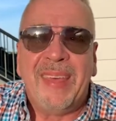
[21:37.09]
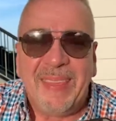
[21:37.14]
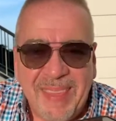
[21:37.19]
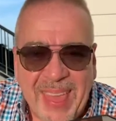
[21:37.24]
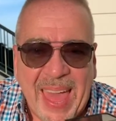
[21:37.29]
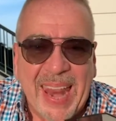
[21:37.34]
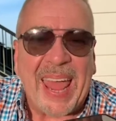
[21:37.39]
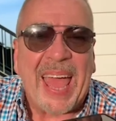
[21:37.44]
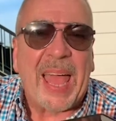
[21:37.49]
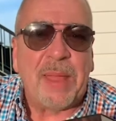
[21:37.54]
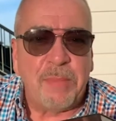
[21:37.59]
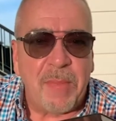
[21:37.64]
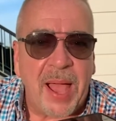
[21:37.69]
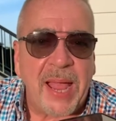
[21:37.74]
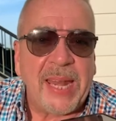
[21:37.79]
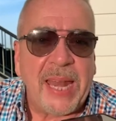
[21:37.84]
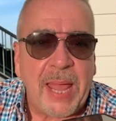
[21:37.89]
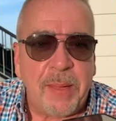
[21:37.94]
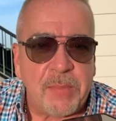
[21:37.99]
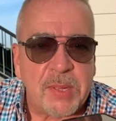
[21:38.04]
that had
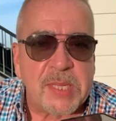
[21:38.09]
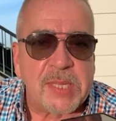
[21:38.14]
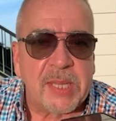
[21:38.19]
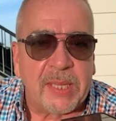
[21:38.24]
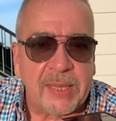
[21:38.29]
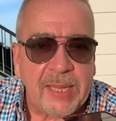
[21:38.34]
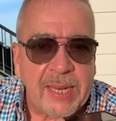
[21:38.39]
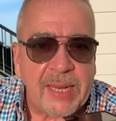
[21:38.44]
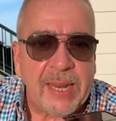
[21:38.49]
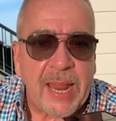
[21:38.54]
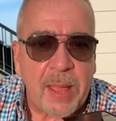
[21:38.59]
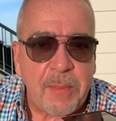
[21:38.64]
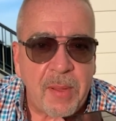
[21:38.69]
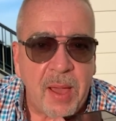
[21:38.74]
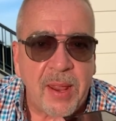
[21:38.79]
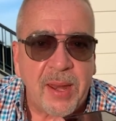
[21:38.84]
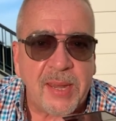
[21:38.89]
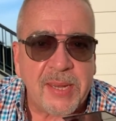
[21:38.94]
my name as the lead name on